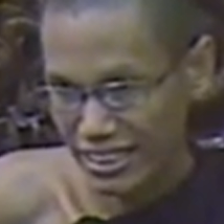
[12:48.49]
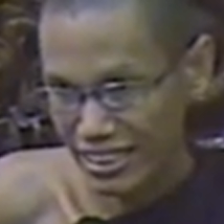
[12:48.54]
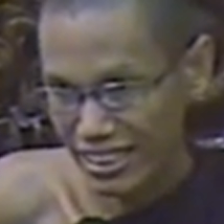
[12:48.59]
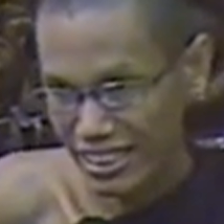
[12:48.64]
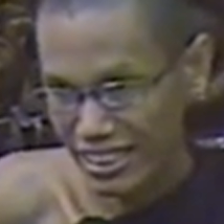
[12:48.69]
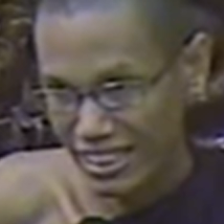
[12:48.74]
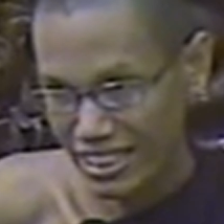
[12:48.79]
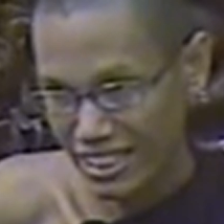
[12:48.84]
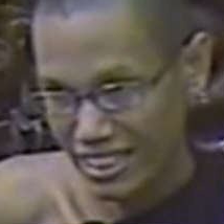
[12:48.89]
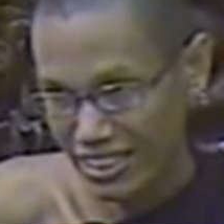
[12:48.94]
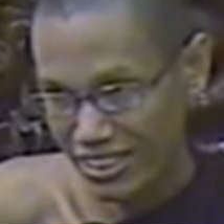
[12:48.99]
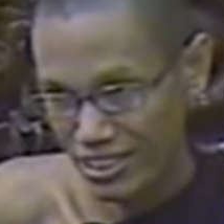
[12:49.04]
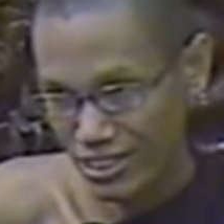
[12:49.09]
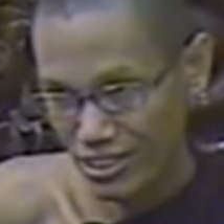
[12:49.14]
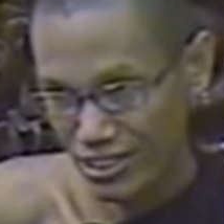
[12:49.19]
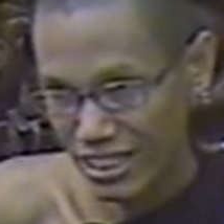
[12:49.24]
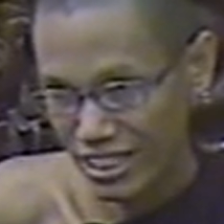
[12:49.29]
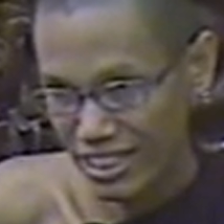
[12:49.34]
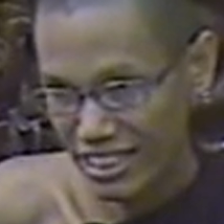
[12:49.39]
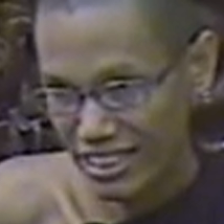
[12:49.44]
Cutting
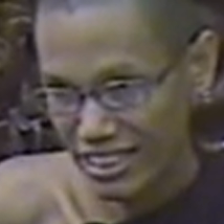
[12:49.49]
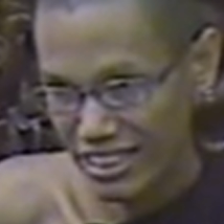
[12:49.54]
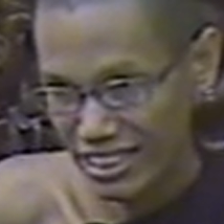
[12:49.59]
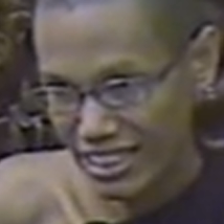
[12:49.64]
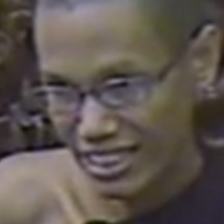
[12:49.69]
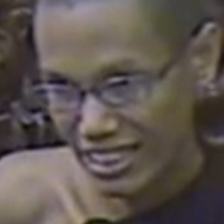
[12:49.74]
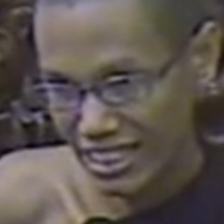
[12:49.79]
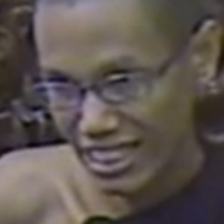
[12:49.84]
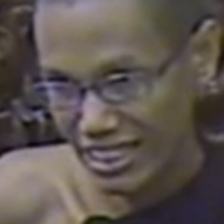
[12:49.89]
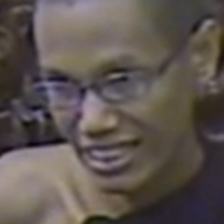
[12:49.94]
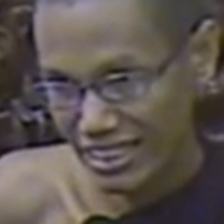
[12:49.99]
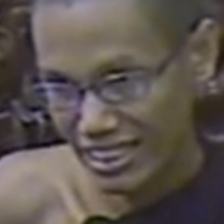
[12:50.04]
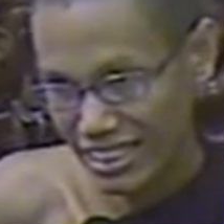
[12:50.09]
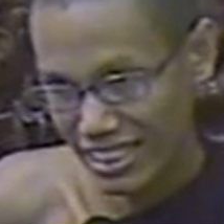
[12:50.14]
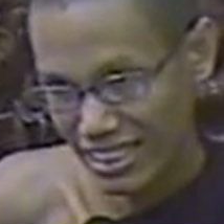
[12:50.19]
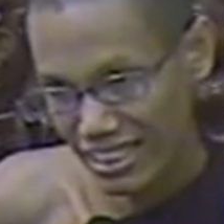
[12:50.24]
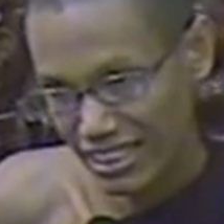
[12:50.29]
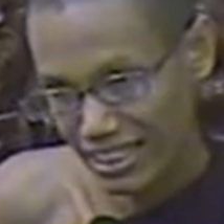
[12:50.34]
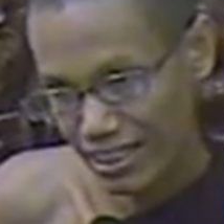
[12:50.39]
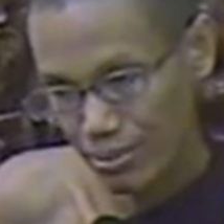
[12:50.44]
totally is like
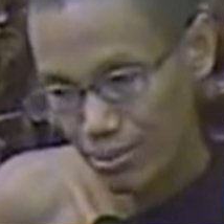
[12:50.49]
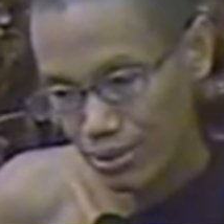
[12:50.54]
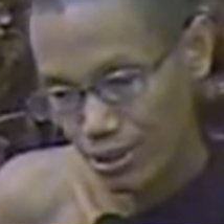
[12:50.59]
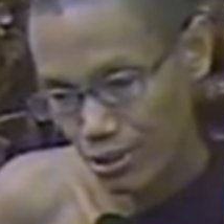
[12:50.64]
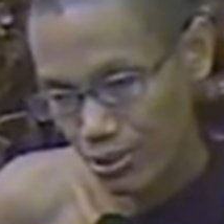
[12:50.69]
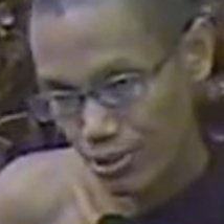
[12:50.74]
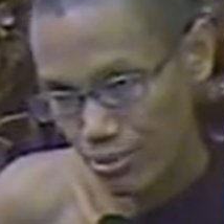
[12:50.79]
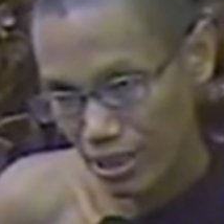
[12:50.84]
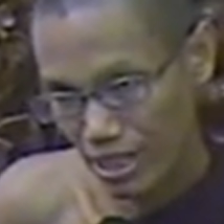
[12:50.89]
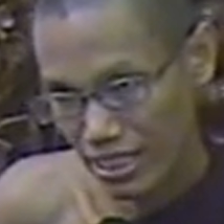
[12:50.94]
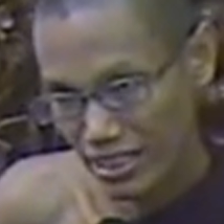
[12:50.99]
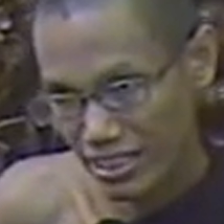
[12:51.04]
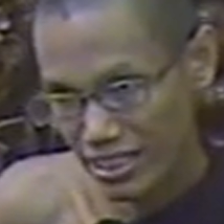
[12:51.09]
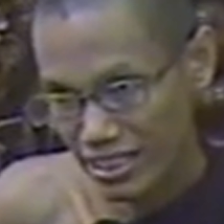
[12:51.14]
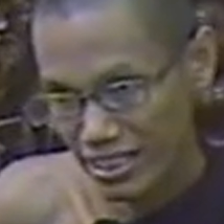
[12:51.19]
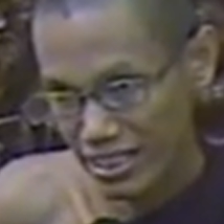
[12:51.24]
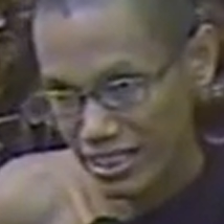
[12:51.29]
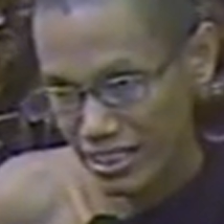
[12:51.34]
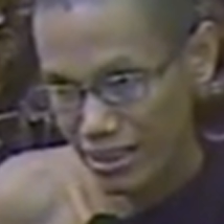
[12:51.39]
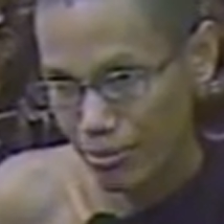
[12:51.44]
that. If you
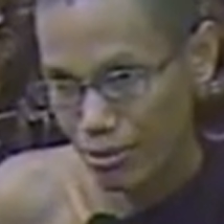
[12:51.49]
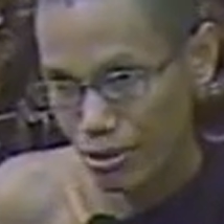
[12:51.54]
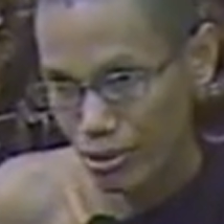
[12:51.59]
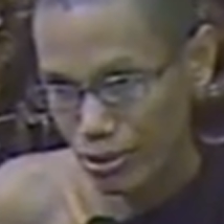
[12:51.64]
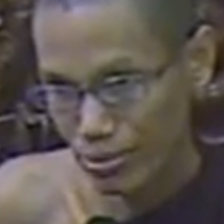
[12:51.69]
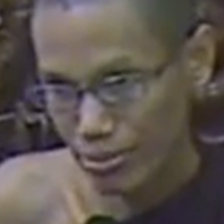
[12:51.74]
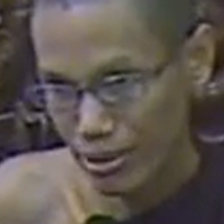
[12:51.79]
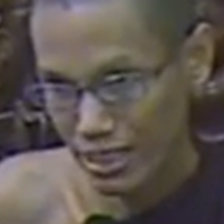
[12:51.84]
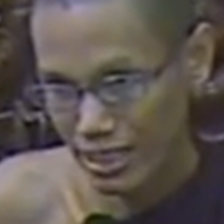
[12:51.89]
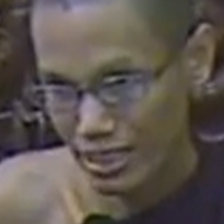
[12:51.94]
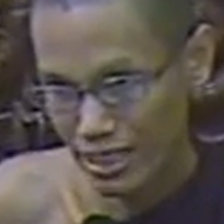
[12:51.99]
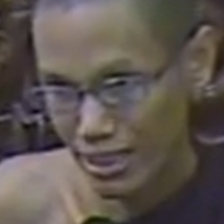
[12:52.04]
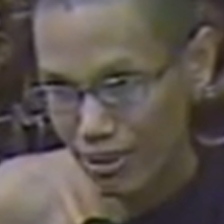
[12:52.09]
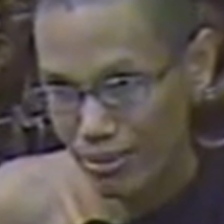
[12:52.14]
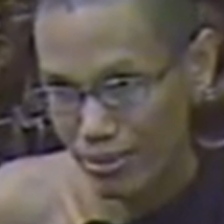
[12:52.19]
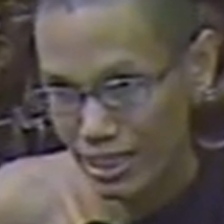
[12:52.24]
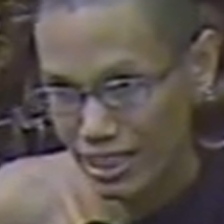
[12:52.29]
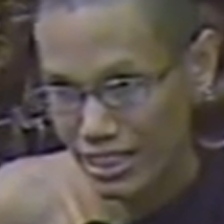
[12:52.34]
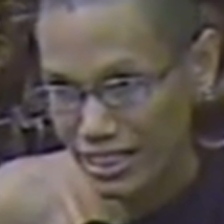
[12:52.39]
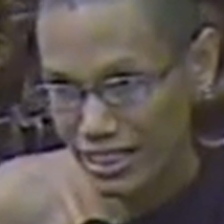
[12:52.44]
practice um,
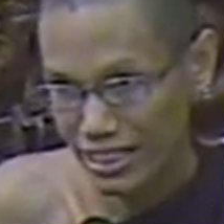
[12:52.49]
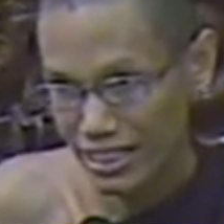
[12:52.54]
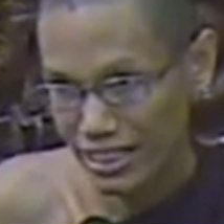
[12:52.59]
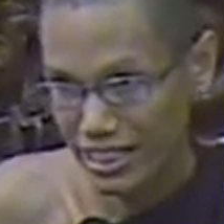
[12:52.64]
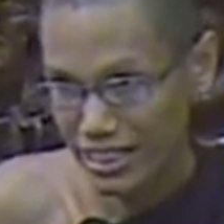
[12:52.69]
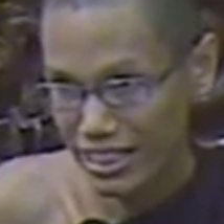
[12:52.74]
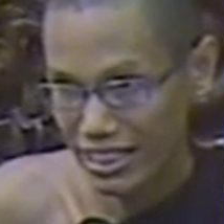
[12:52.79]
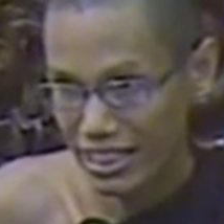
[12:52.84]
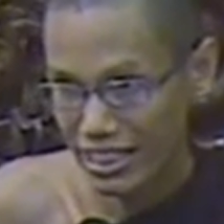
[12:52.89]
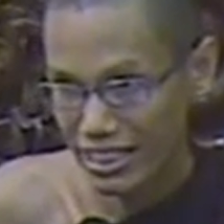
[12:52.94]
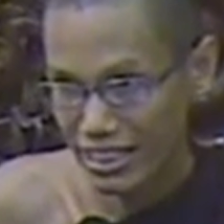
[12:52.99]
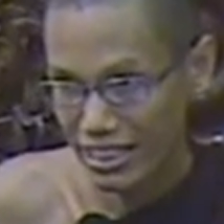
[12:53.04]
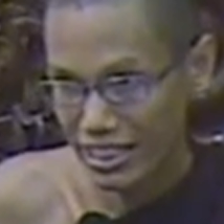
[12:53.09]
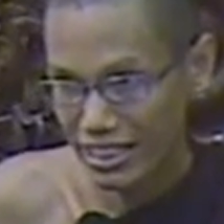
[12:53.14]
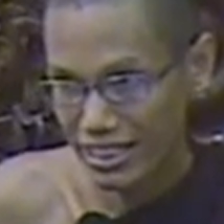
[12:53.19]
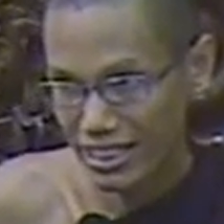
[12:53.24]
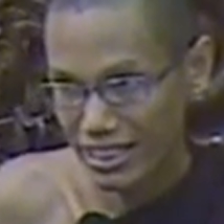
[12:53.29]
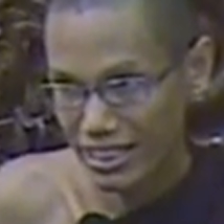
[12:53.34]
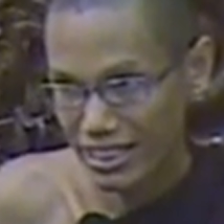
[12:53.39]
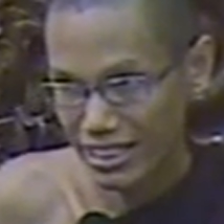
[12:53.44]
vipassana meditation,
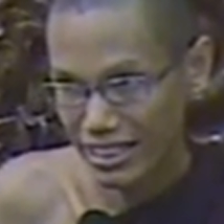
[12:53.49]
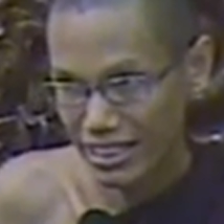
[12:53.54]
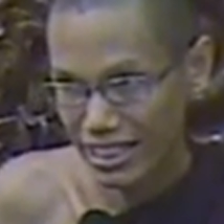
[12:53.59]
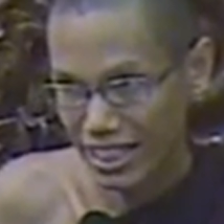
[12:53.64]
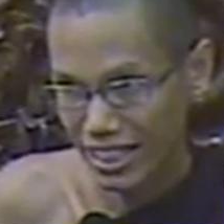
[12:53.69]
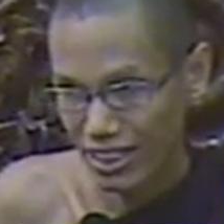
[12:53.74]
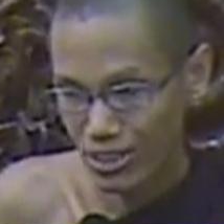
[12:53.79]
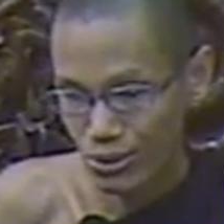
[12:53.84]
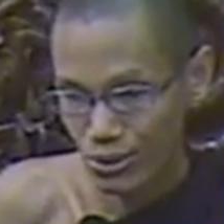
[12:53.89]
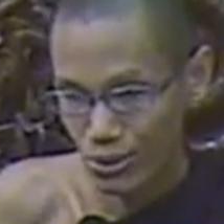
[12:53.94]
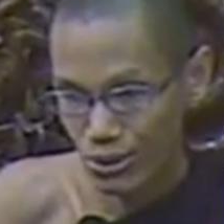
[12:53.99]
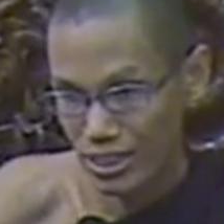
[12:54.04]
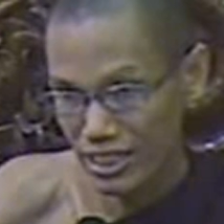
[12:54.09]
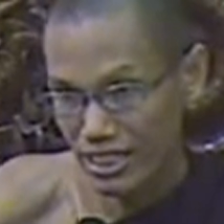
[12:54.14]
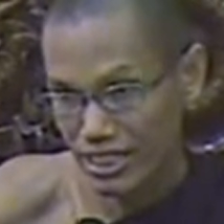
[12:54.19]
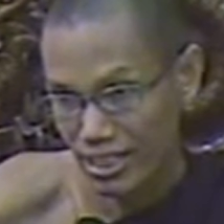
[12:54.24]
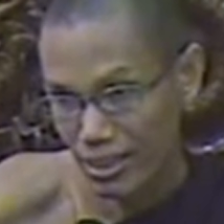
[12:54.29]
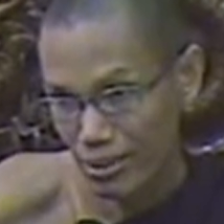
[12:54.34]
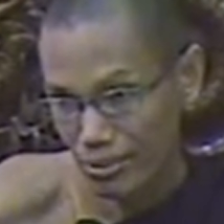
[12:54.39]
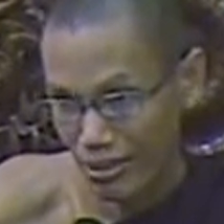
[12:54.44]
Later you
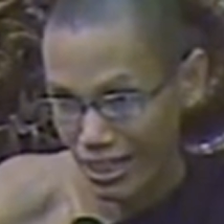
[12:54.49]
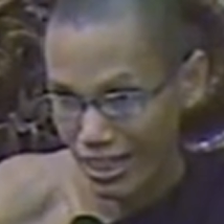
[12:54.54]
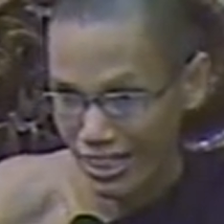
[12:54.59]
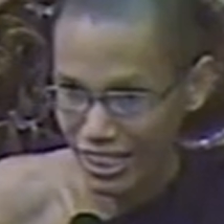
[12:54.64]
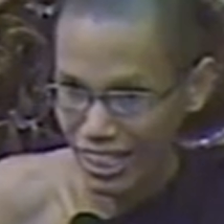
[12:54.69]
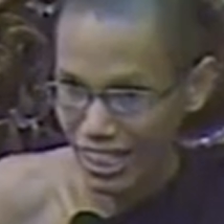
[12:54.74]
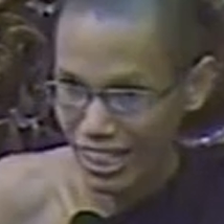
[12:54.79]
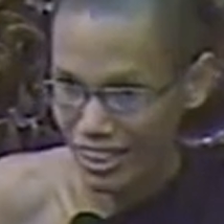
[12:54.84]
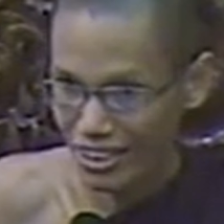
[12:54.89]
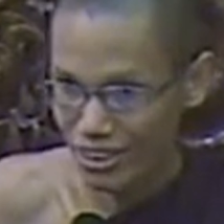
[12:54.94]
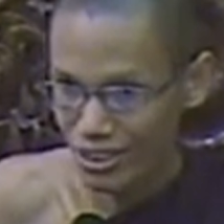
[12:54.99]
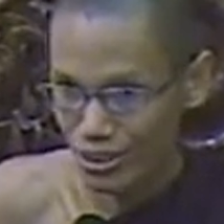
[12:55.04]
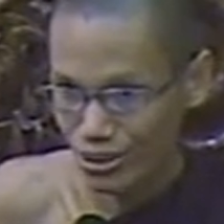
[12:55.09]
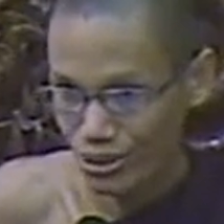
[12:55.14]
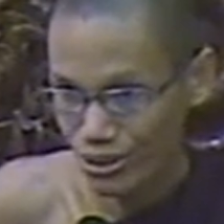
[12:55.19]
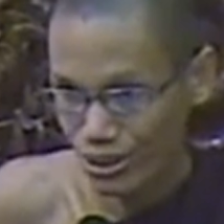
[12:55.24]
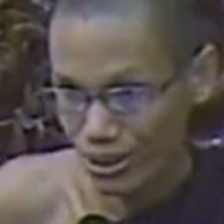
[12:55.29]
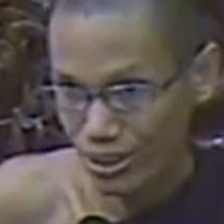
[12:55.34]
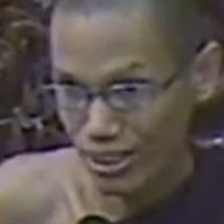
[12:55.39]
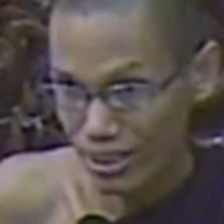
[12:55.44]
see Nibbana,
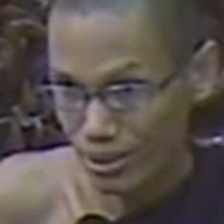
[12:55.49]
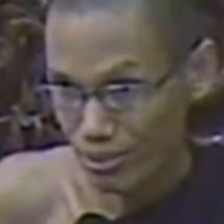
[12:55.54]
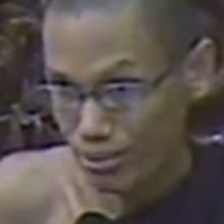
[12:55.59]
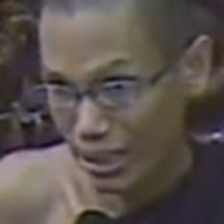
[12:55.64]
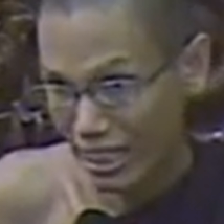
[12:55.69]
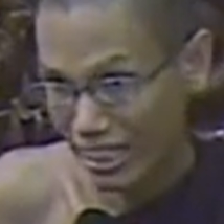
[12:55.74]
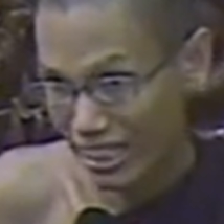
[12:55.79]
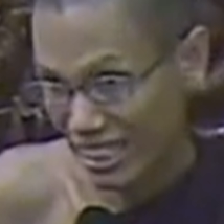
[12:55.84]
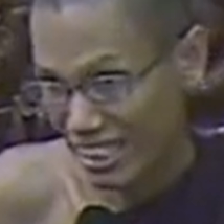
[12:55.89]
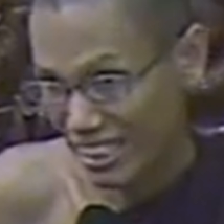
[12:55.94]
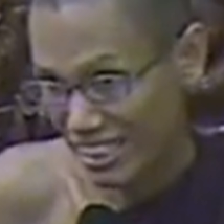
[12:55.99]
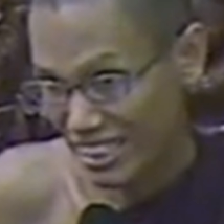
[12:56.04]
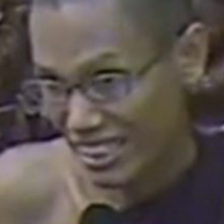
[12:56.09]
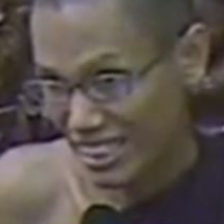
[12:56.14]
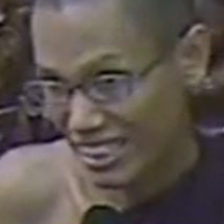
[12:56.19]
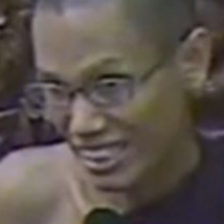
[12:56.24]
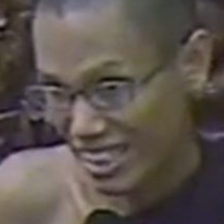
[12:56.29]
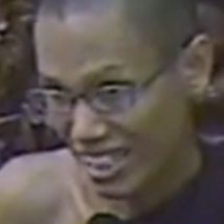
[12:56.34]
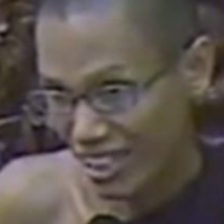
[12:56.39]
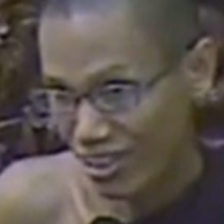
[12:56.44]
you got Magga
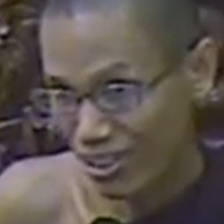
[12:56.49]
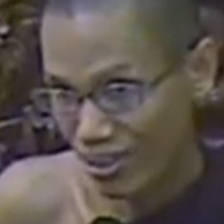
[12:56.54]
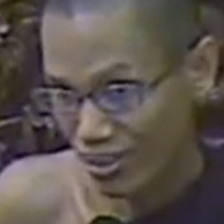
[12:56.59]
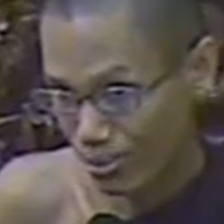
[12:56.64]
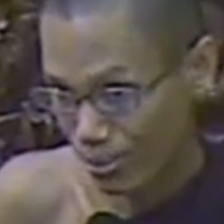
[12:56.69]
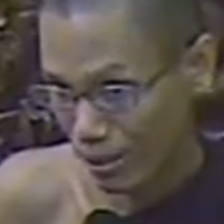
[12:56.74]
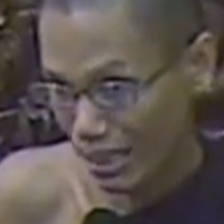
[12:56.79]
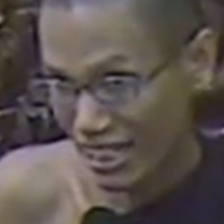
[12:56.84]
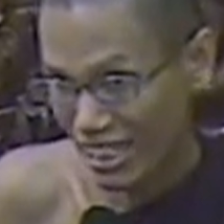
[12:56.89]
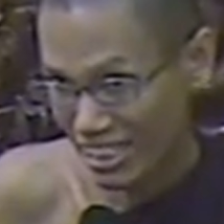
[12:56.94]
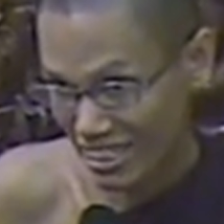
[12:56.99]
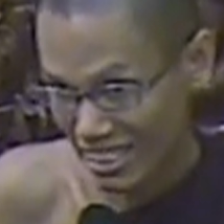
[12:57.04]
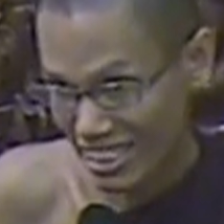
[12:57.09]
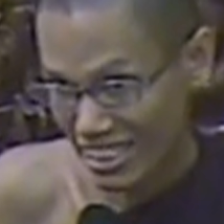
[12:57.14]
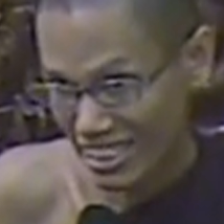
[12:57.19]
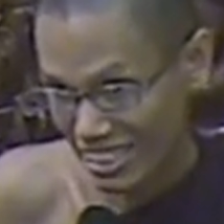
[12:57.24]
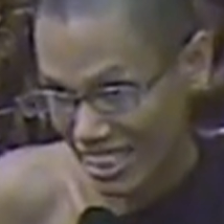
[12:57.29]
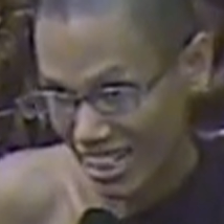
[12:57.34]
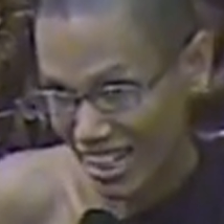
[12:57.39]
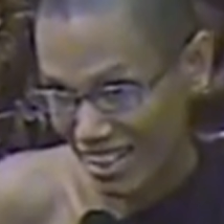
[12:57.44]
Chaita or Phala
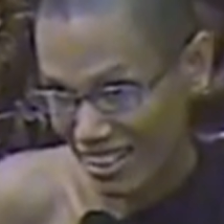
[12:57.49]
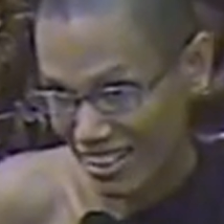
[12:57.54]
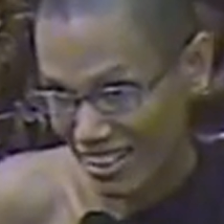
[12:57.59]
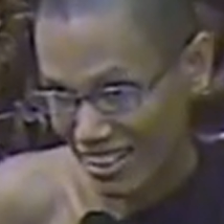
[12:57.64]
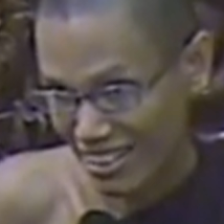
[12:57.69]
Chaita.